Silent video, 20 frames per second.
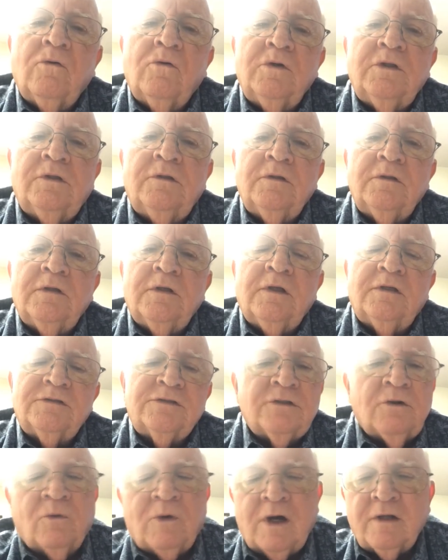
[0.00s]
And, and
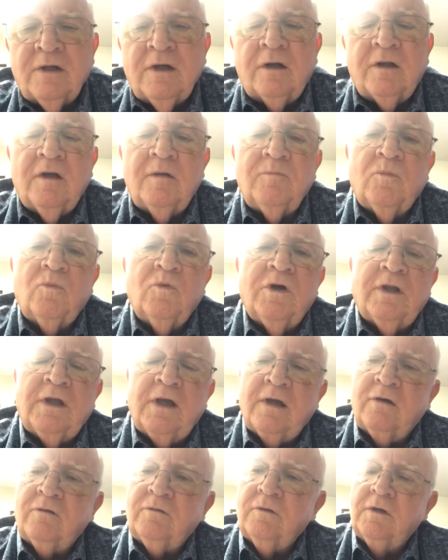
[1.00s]
so I got up and went
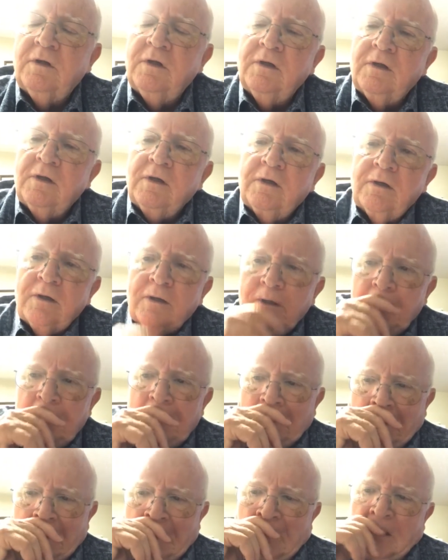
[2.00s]
out,
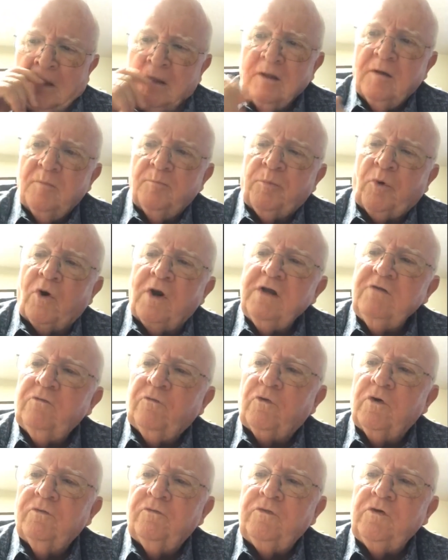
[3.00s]
prayed
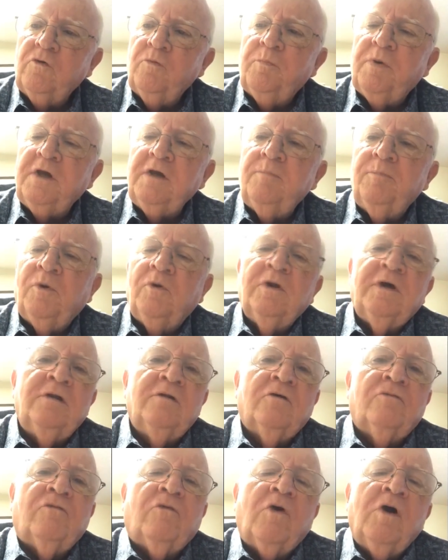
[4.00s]
for a few people in
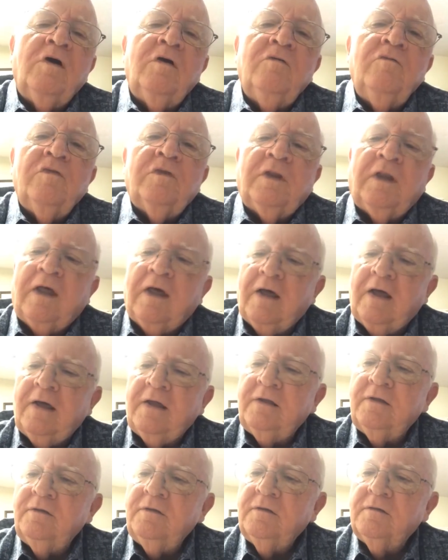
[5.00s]
the front of the
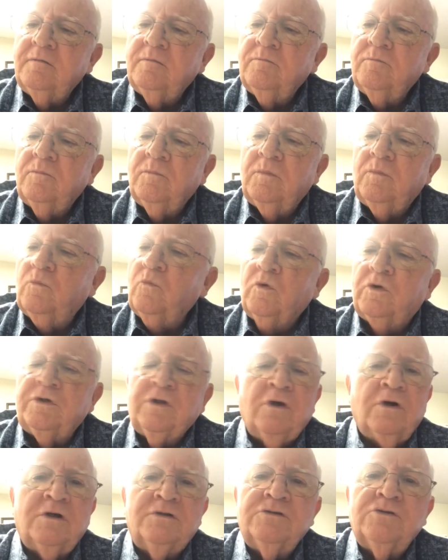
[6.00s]
line, were
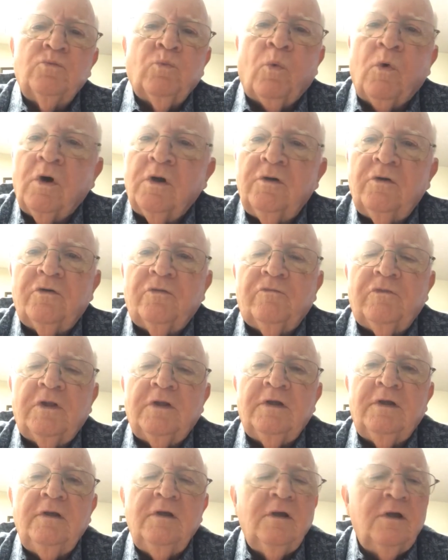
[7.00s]
touched
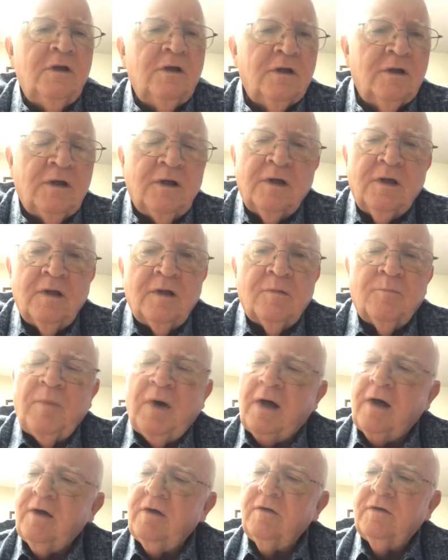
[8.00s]
wonderfully
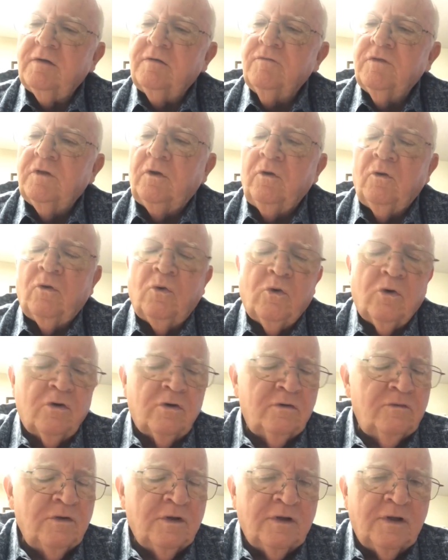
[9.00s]
by the
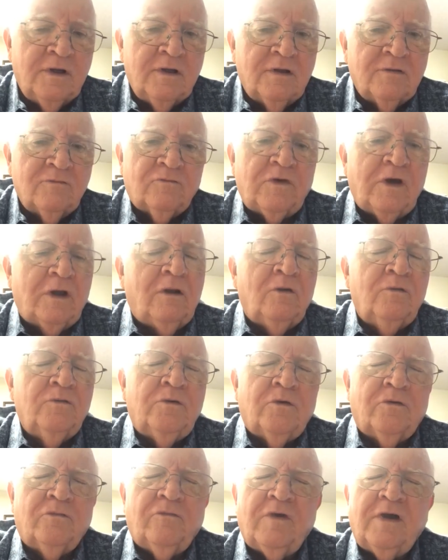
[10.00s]
Lord, fell on
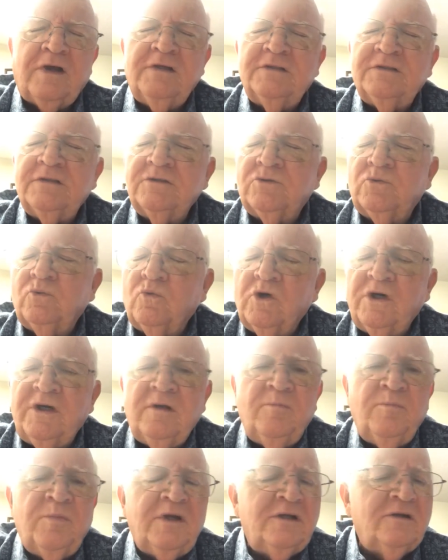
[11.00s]
their faces,
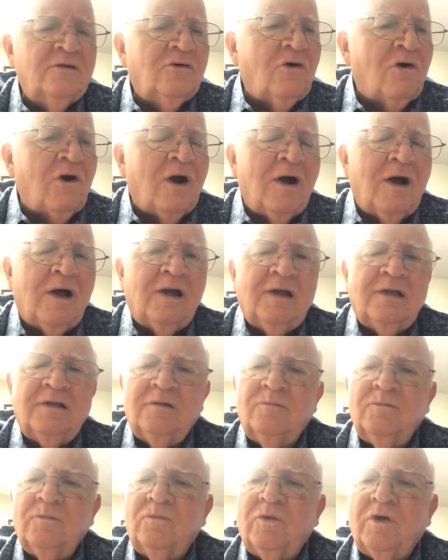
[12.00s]
weeping,
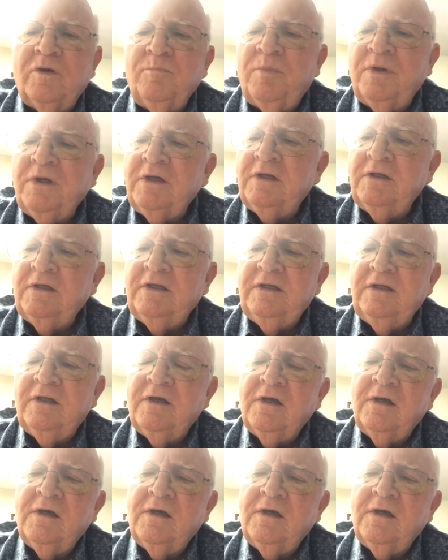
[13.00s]
crying, repenting.